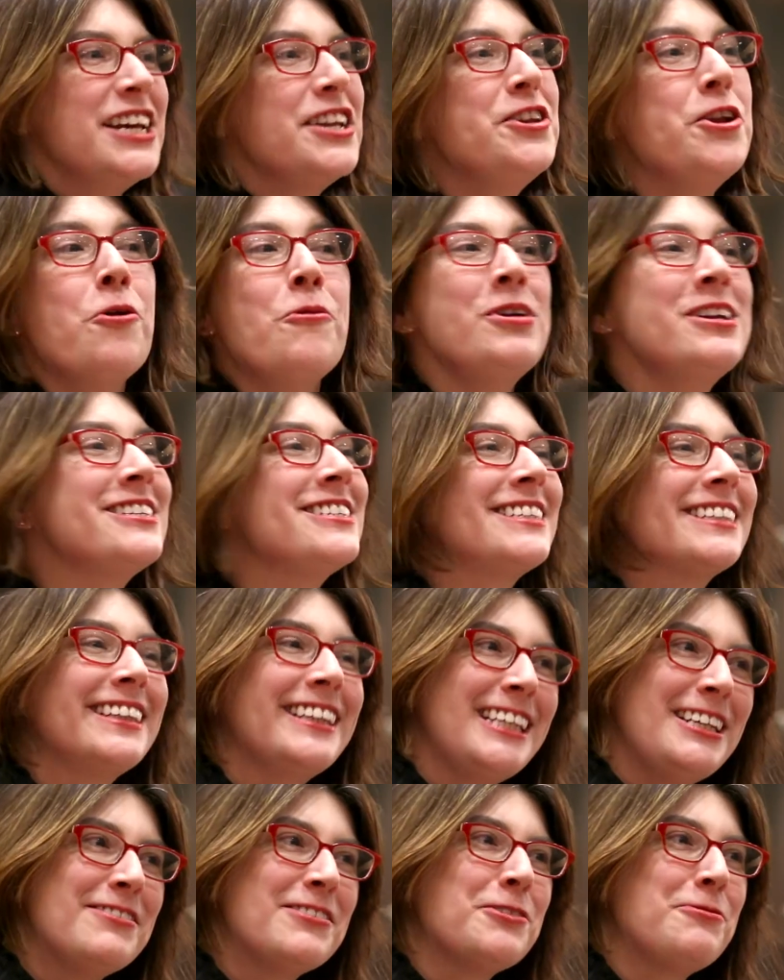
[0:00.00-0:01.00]
No one should
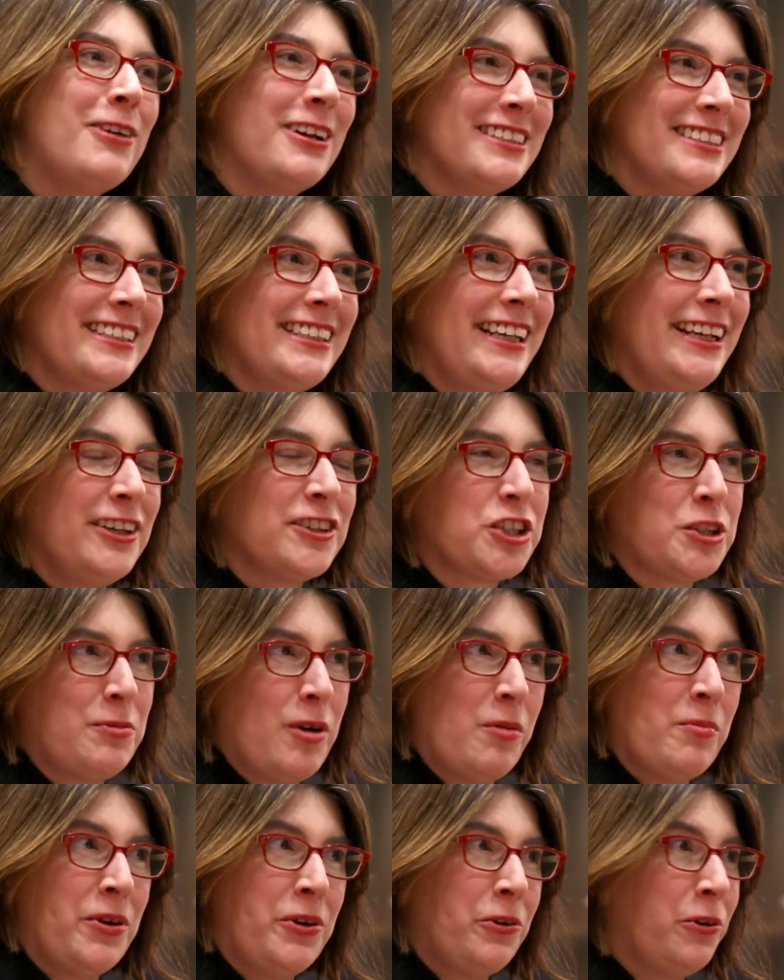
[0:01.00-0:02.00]
leave the Wellesley English
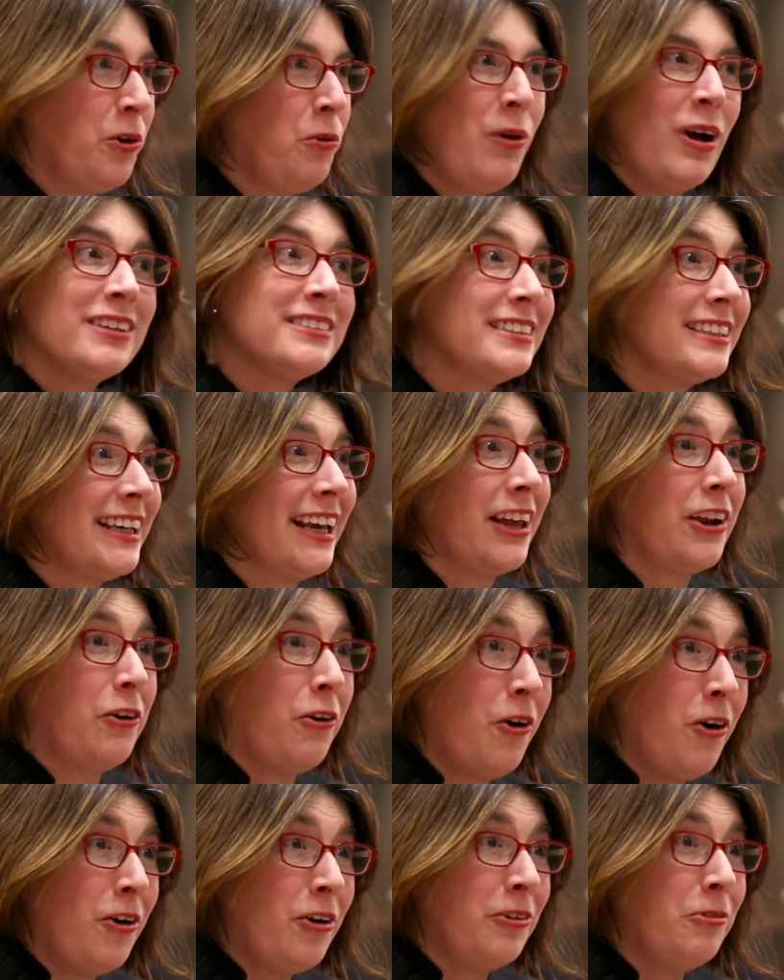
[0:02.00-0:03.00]
Department or Wellesley at
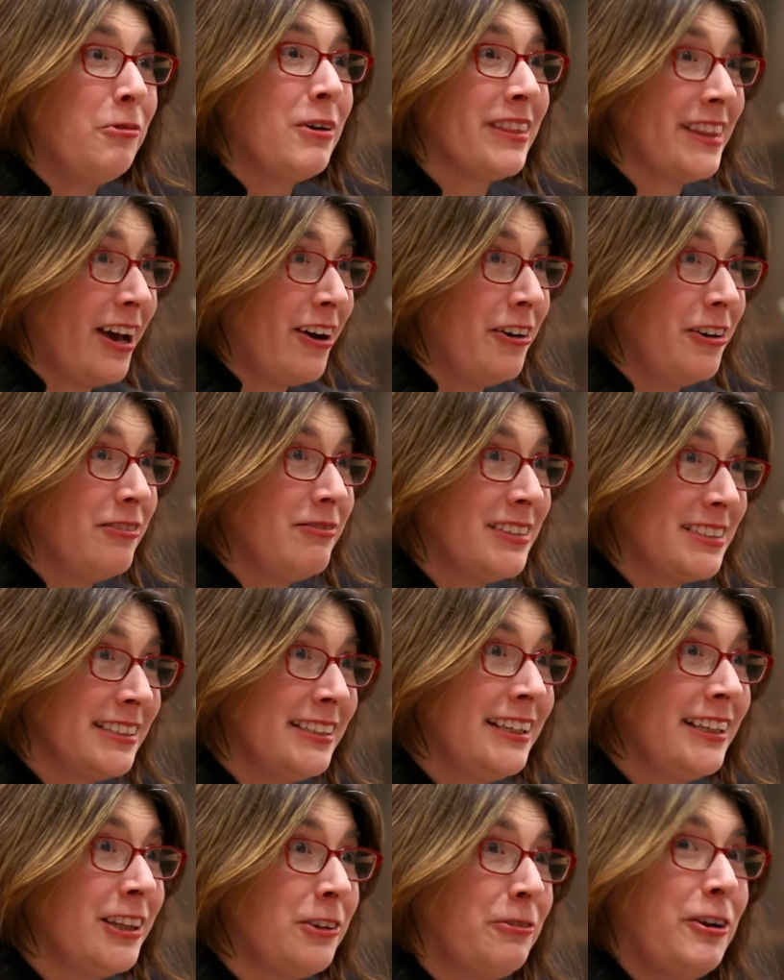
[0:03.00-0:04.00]
all without
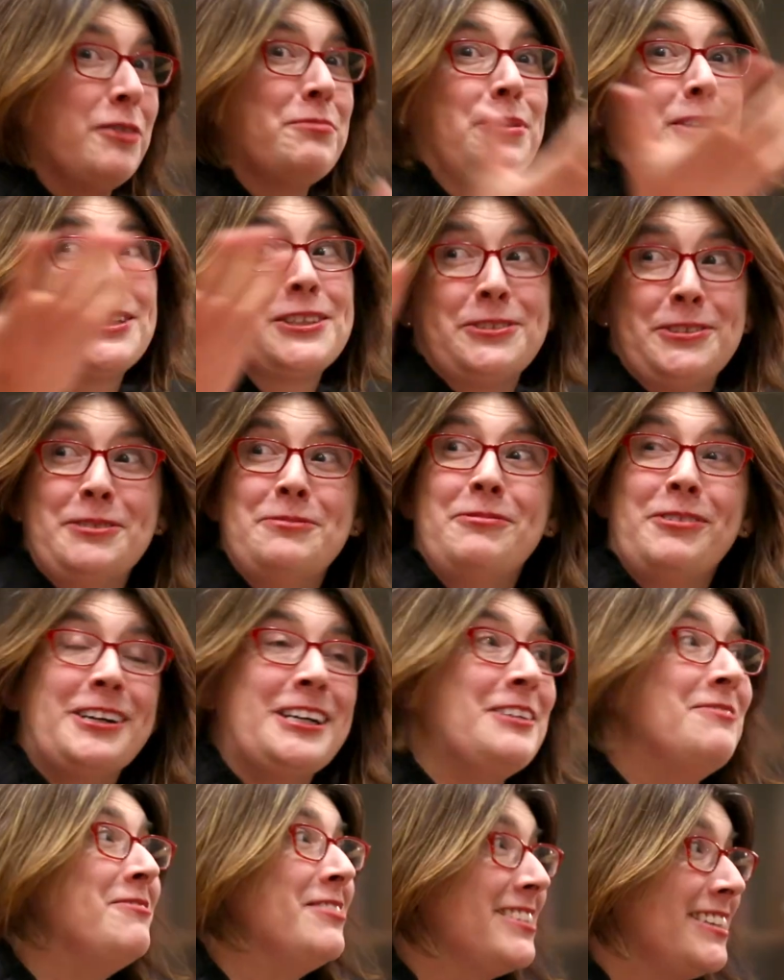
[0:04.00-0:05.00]
visiting the Rare Books Room
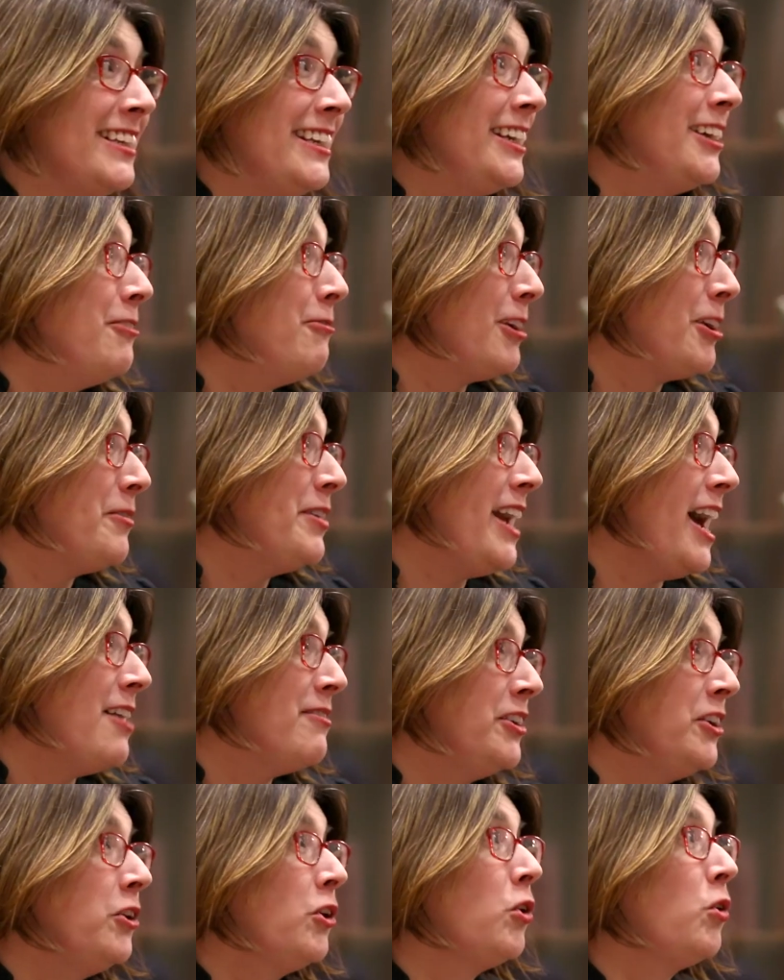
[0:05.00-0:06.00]
where I'm sitting, where we
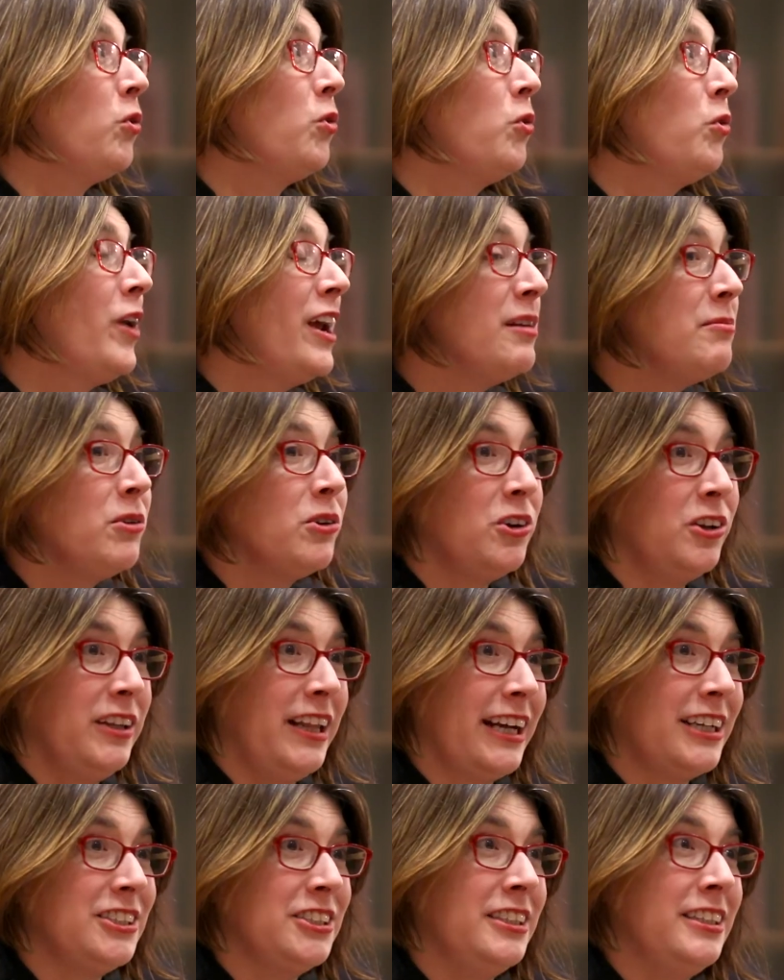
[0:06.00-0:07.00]
have an incredible
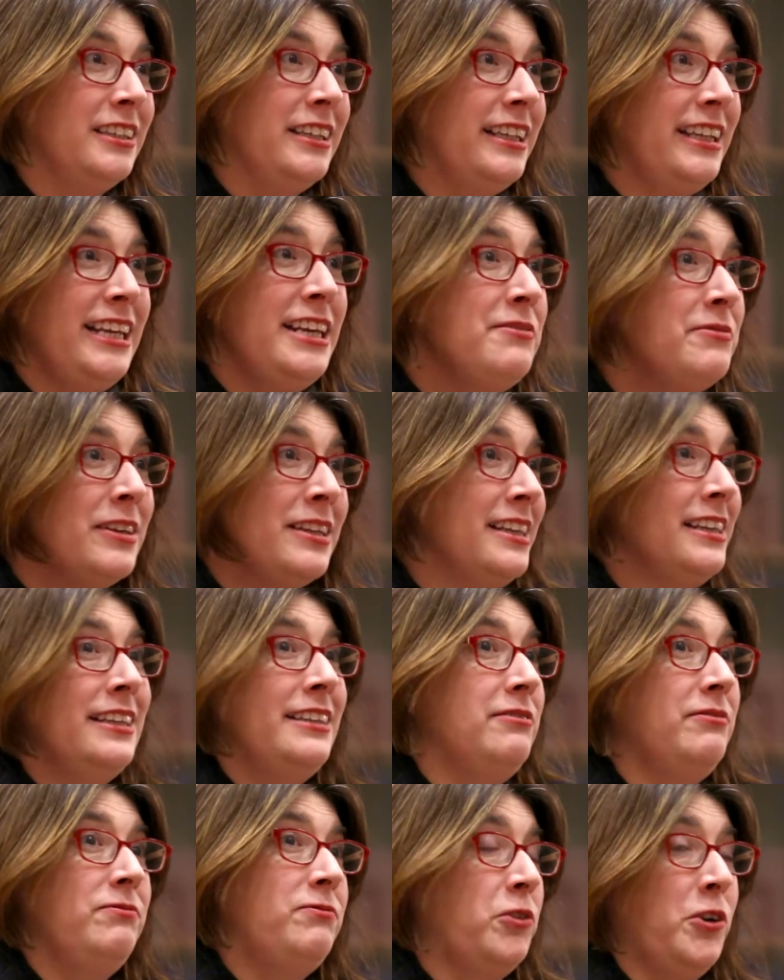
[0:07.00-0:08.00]
collection,
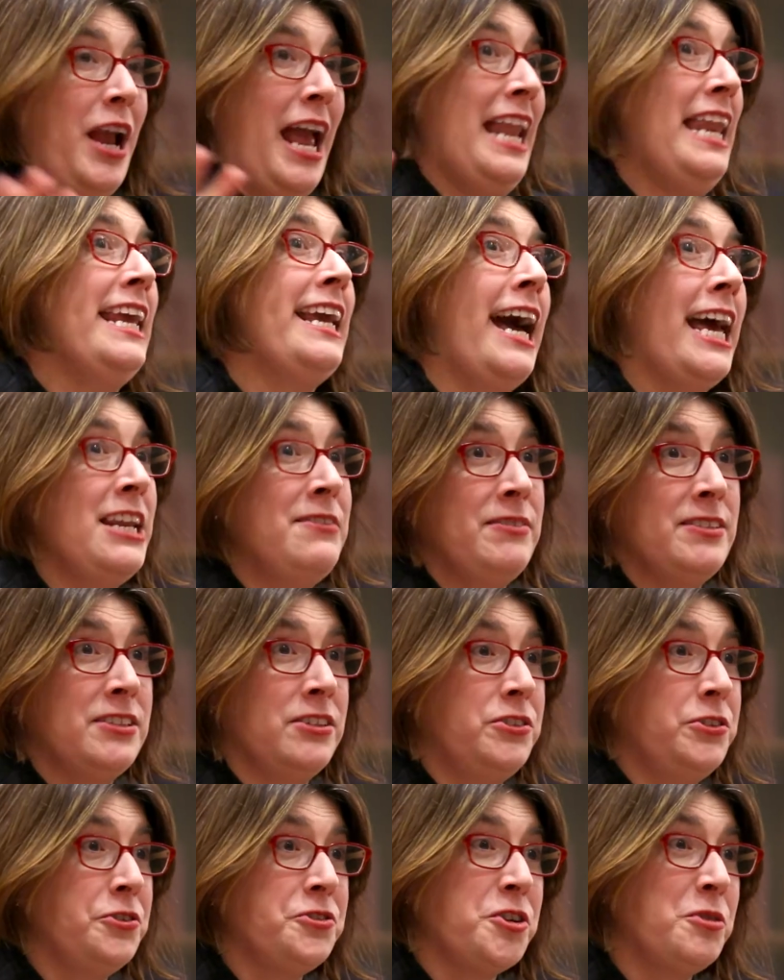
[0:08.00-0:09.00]
even for any kind of
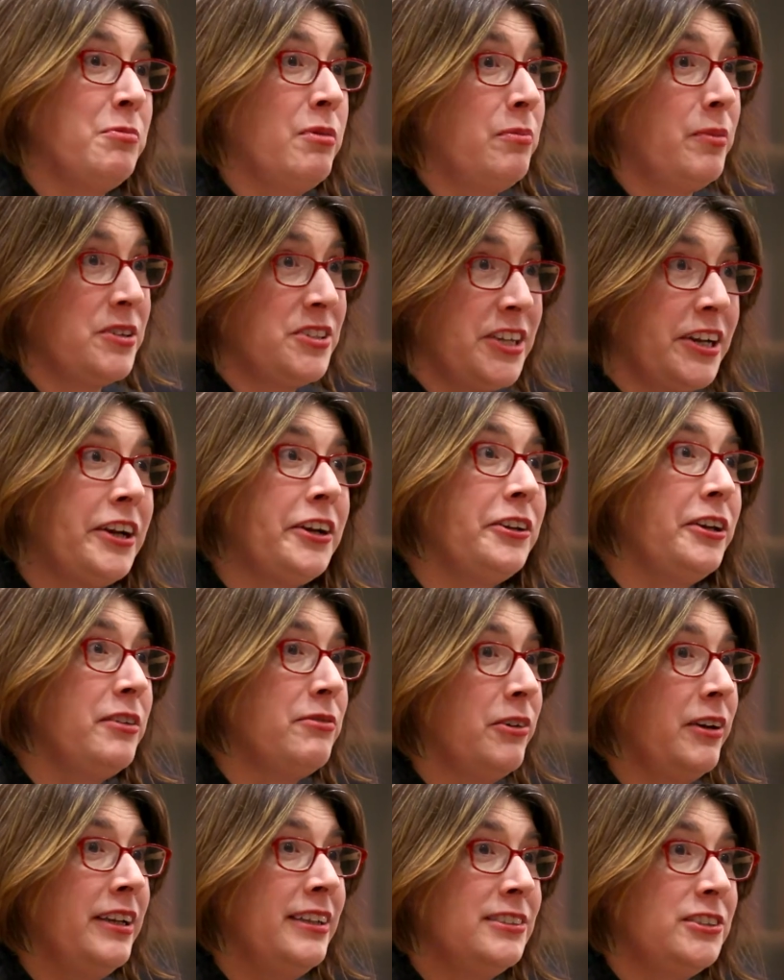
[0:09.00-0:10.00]
institution, but particularly
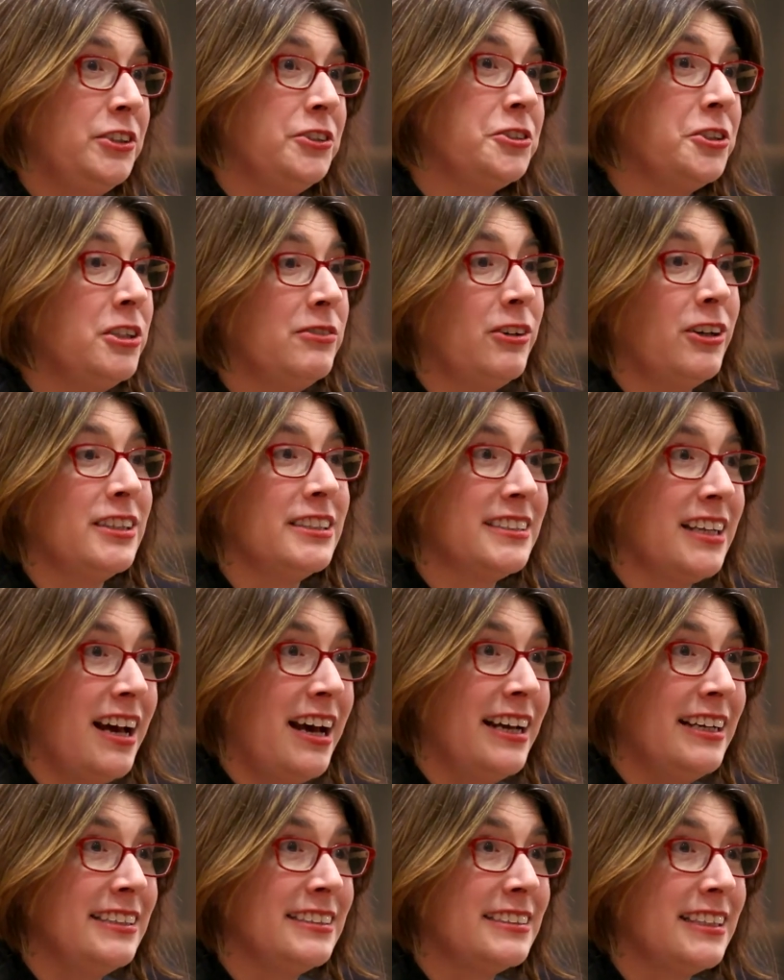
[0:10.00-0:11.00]
for an institution of our
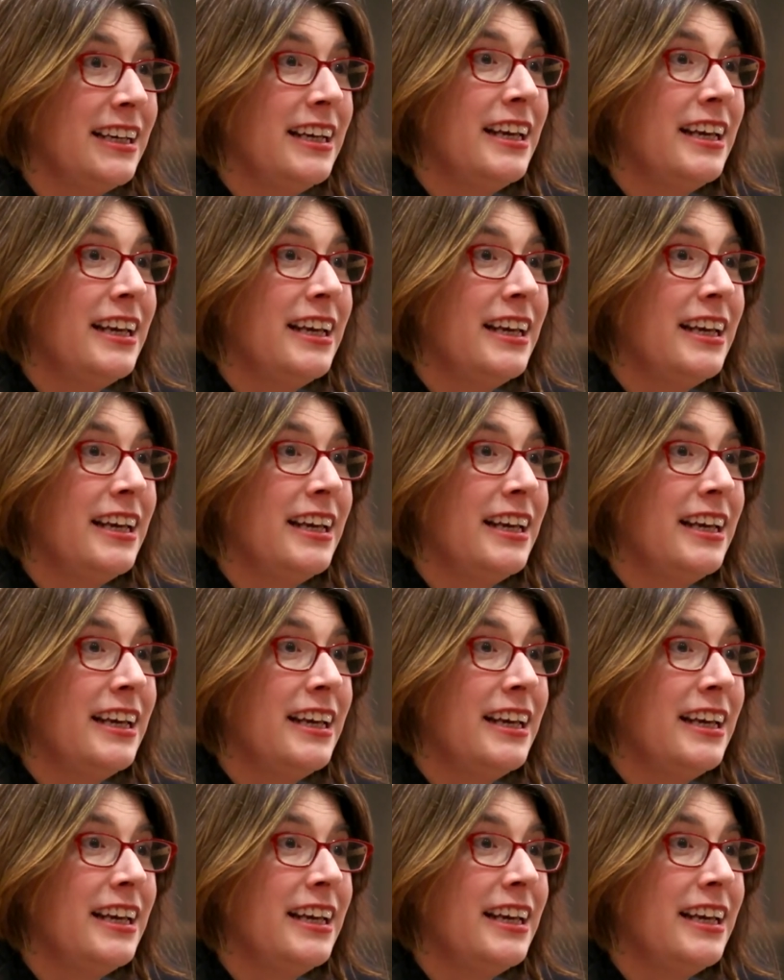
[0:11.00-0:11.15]
size.